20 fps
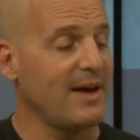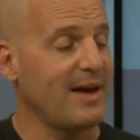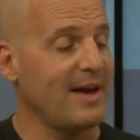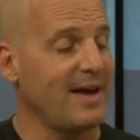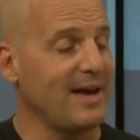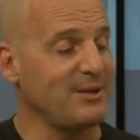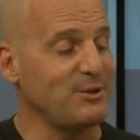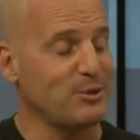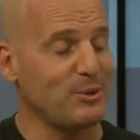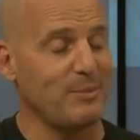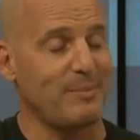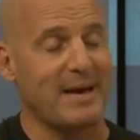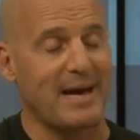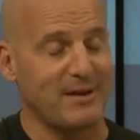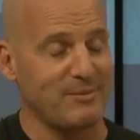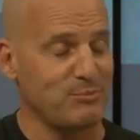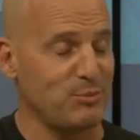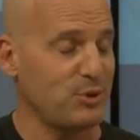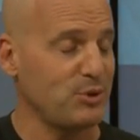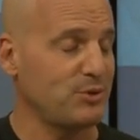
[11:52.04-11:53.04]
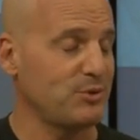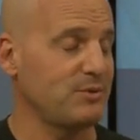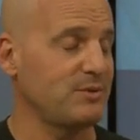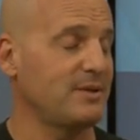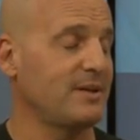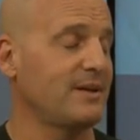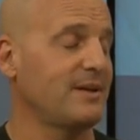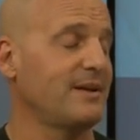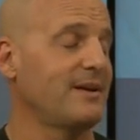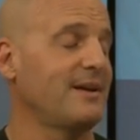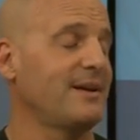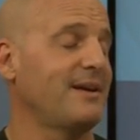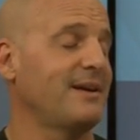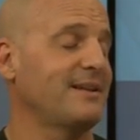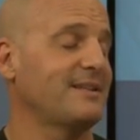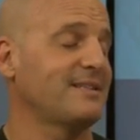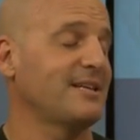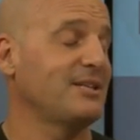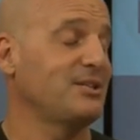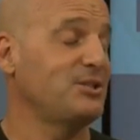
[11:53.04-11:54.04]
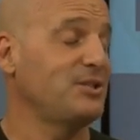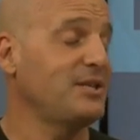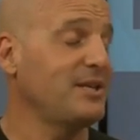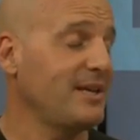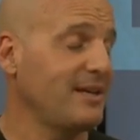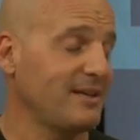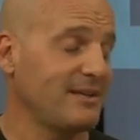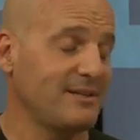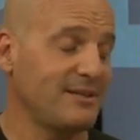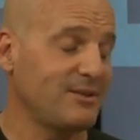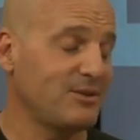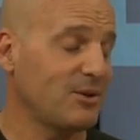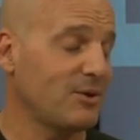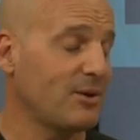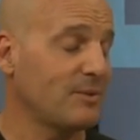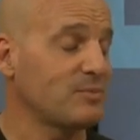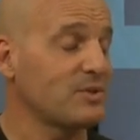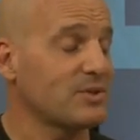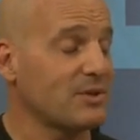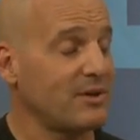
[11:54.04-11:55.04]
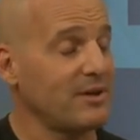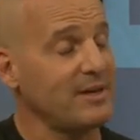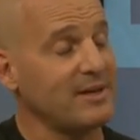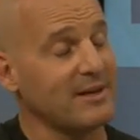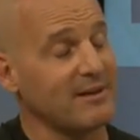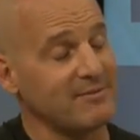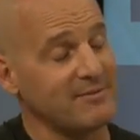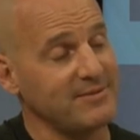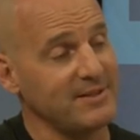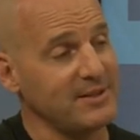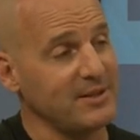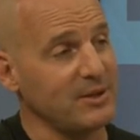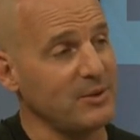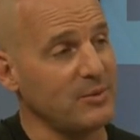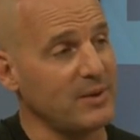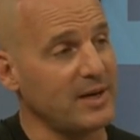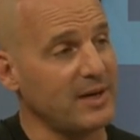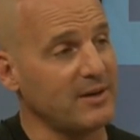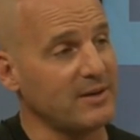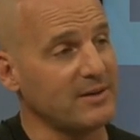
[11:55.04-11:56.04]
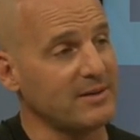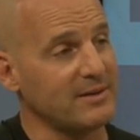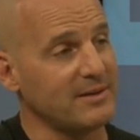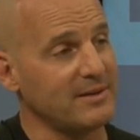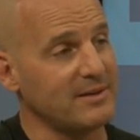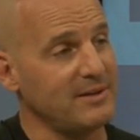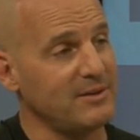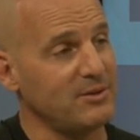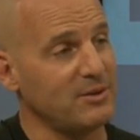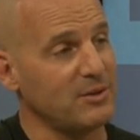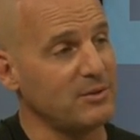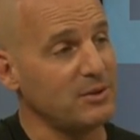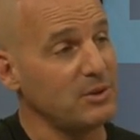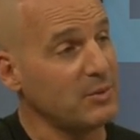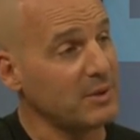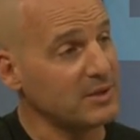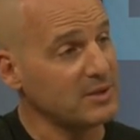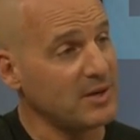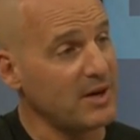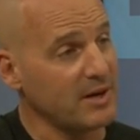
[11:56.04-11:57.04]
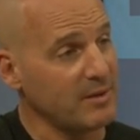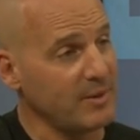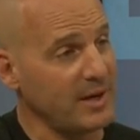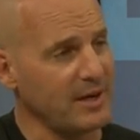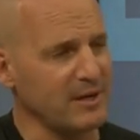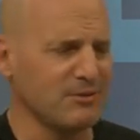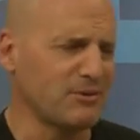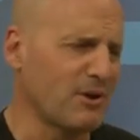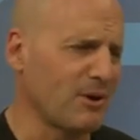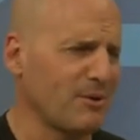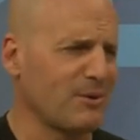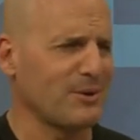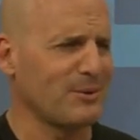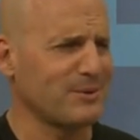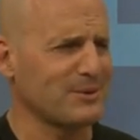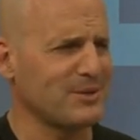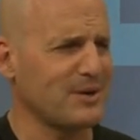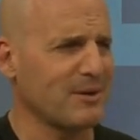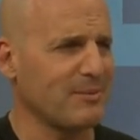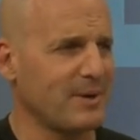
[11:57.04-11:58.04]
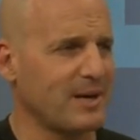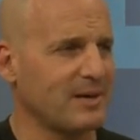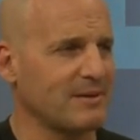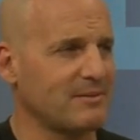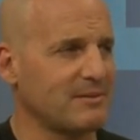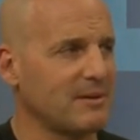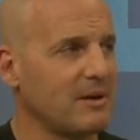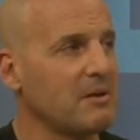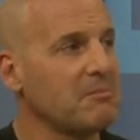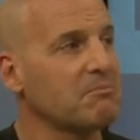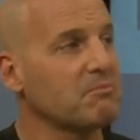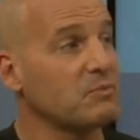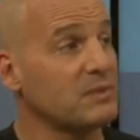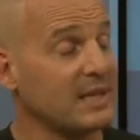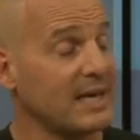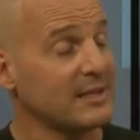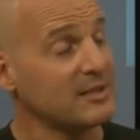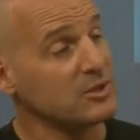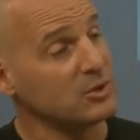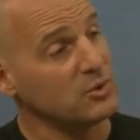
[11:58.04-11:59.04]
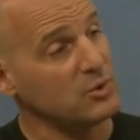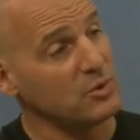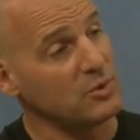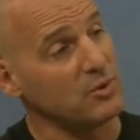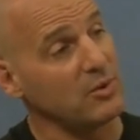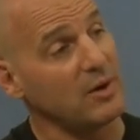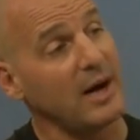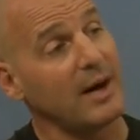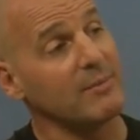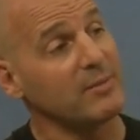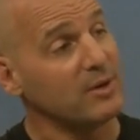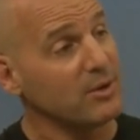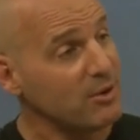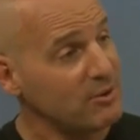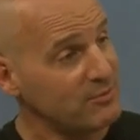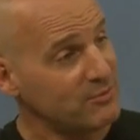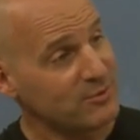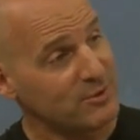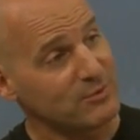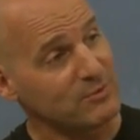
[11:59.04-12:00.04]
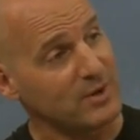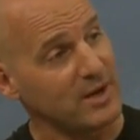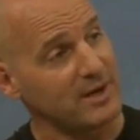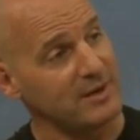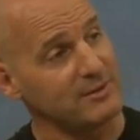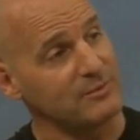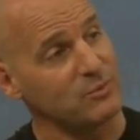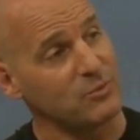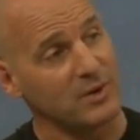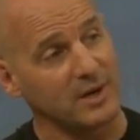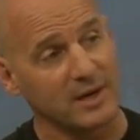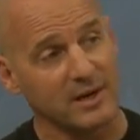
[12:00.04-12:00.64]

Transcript: and you're in a bad mood and say, gee, I'm sorry you're not feeling well. Do you want to talk about it? No, I don't want to talk about it. That's cool. I'm going to go for a run. When I